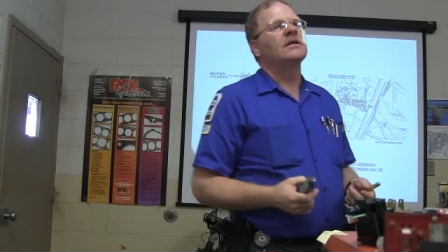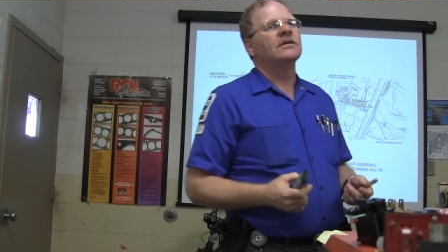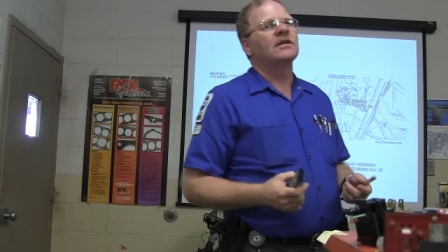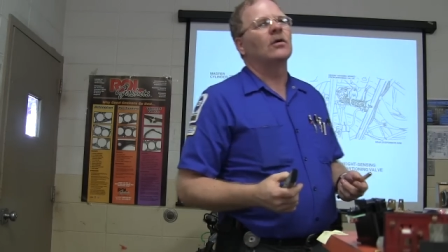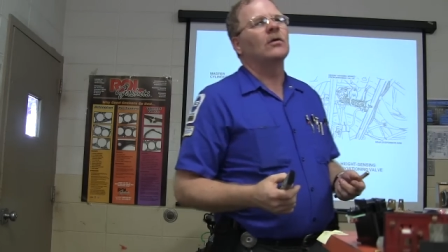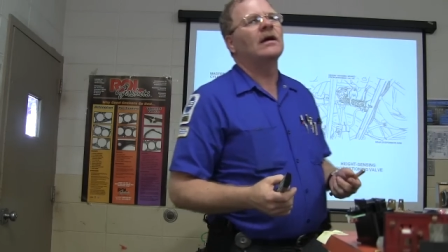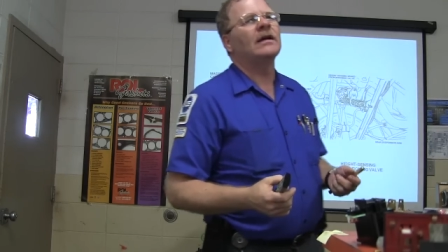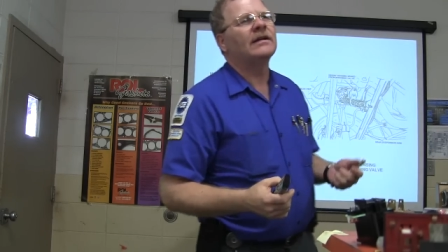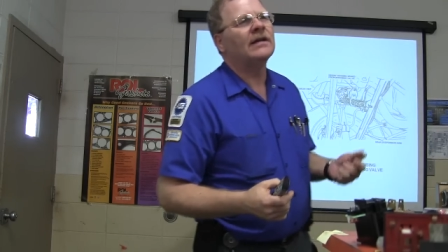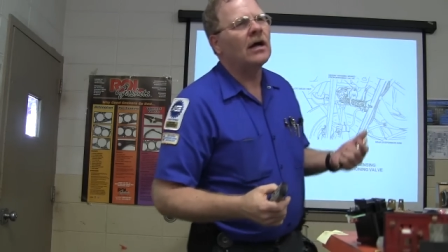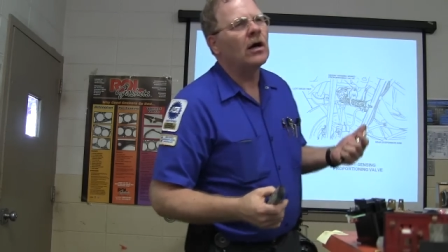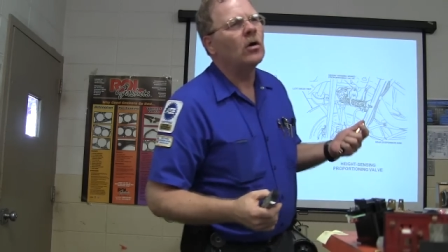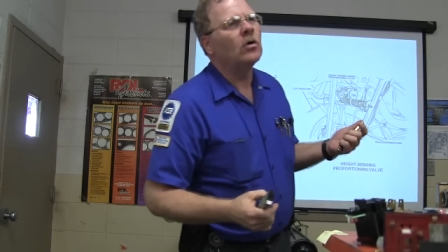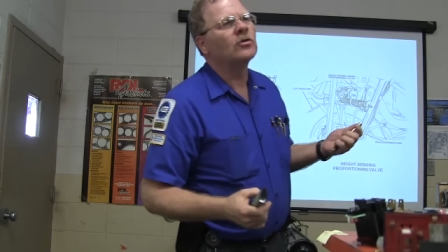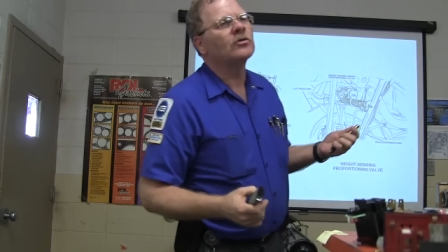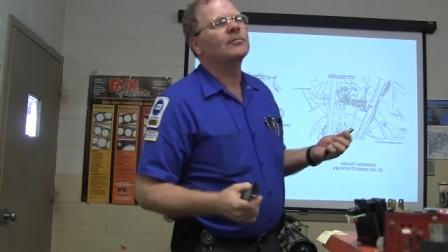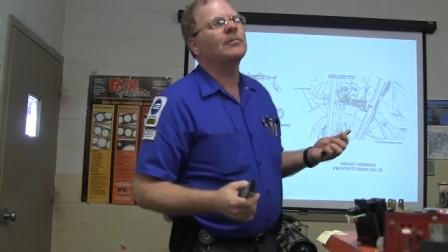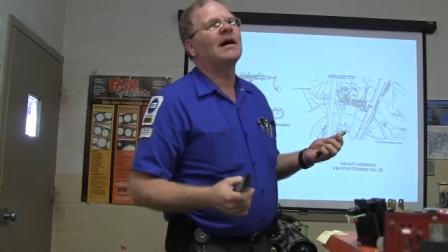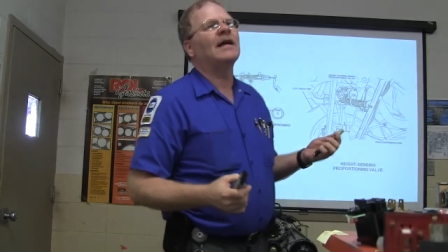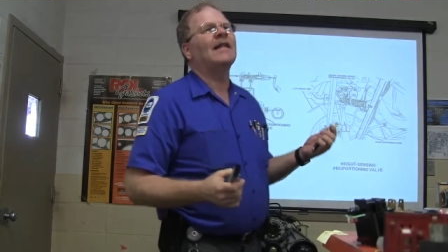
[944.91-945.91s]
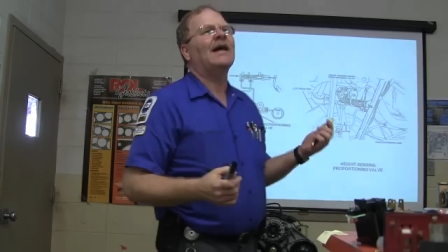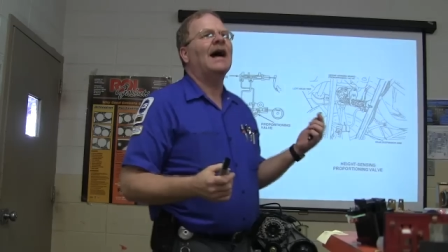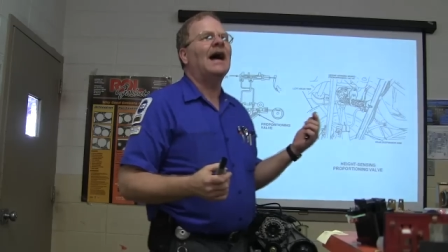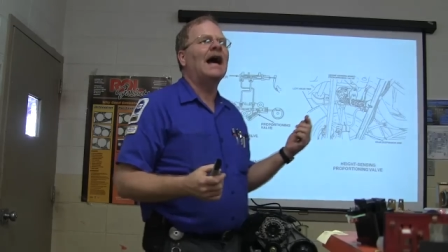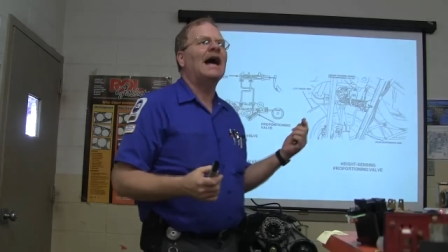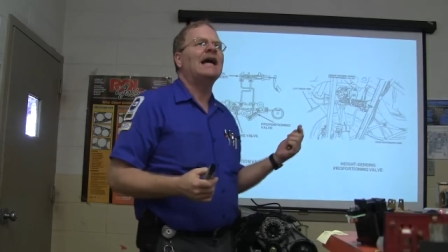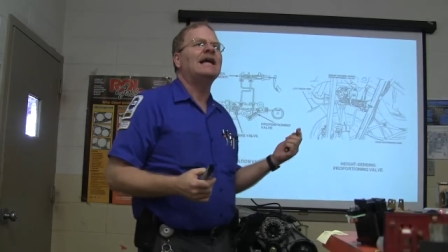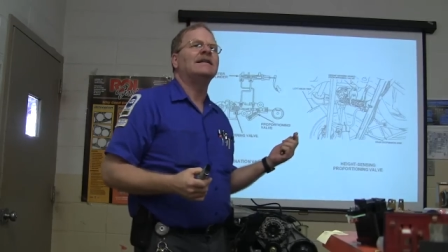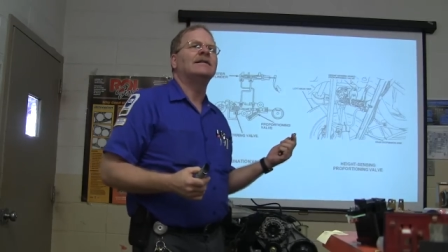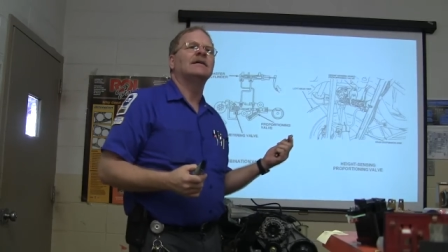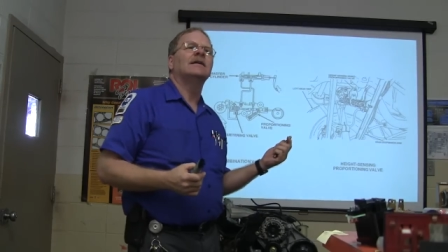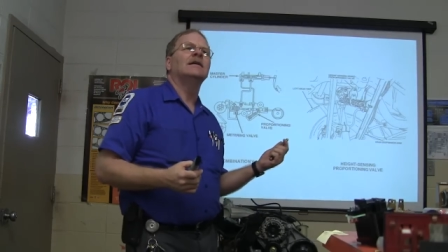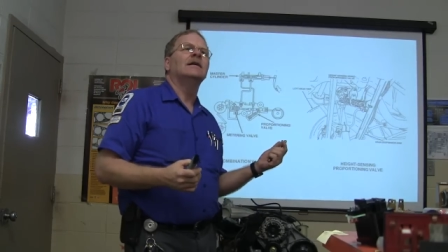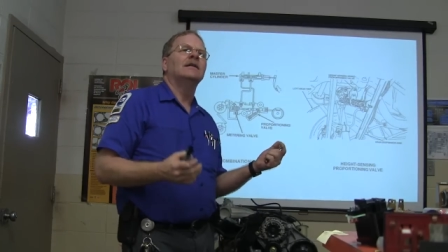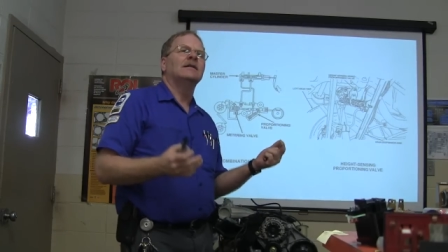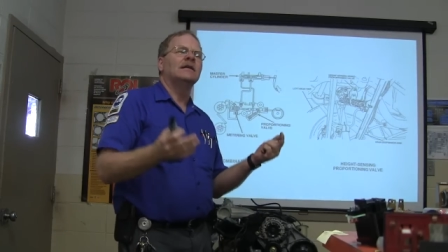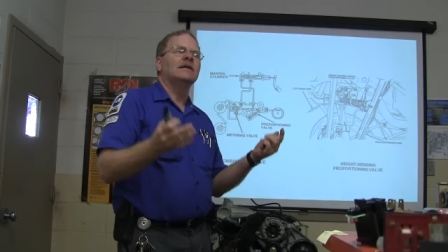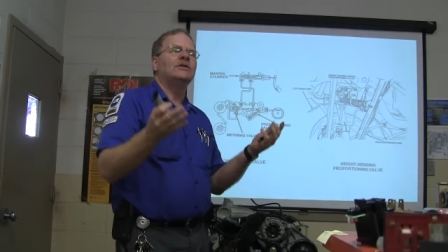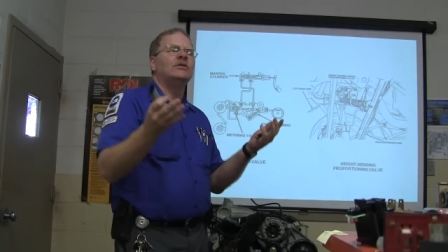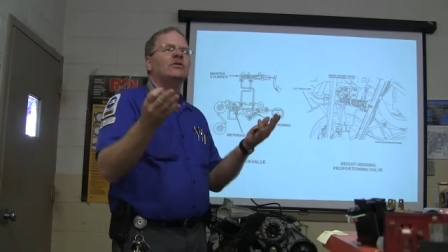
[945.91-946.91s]
So it knows by the height
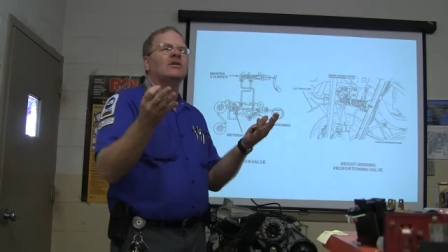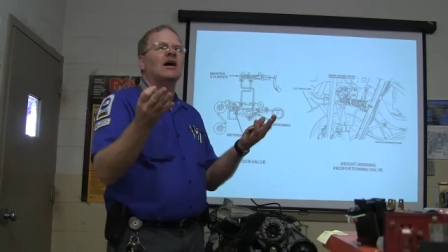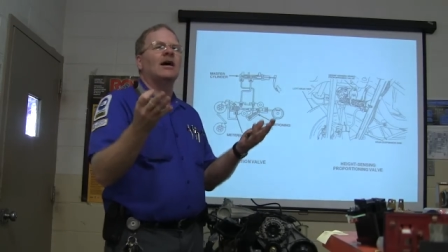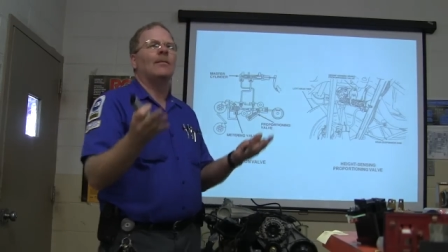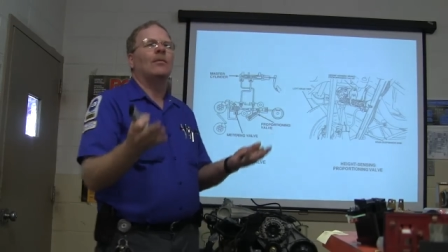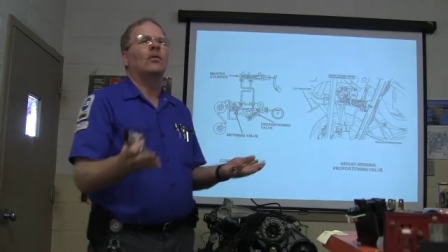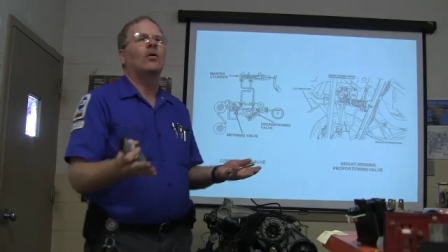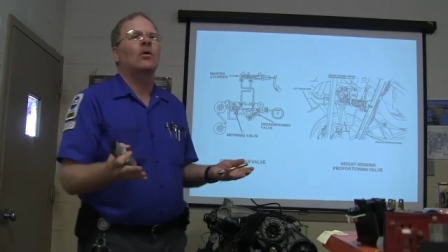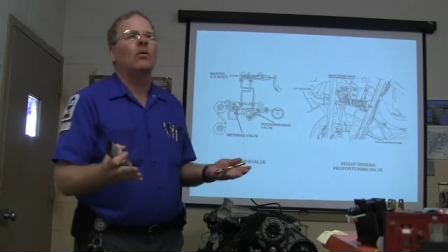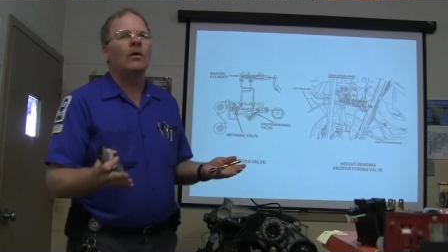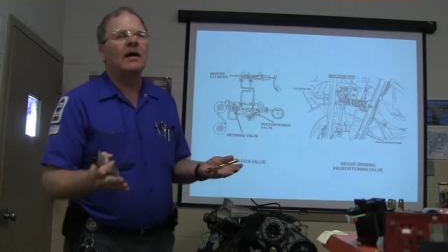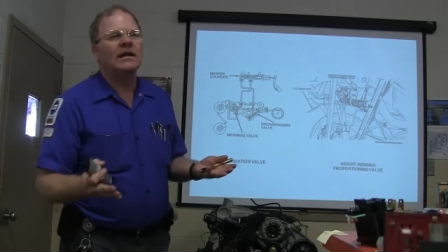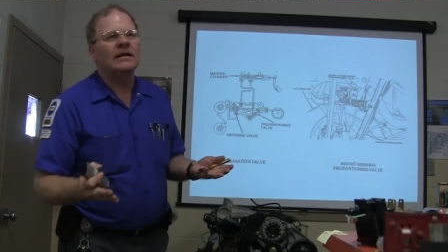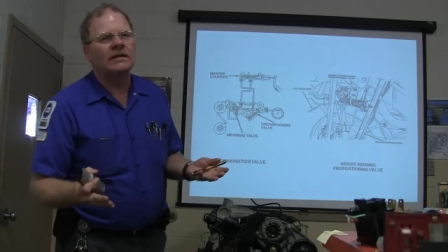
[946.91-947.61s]
that you've got more weight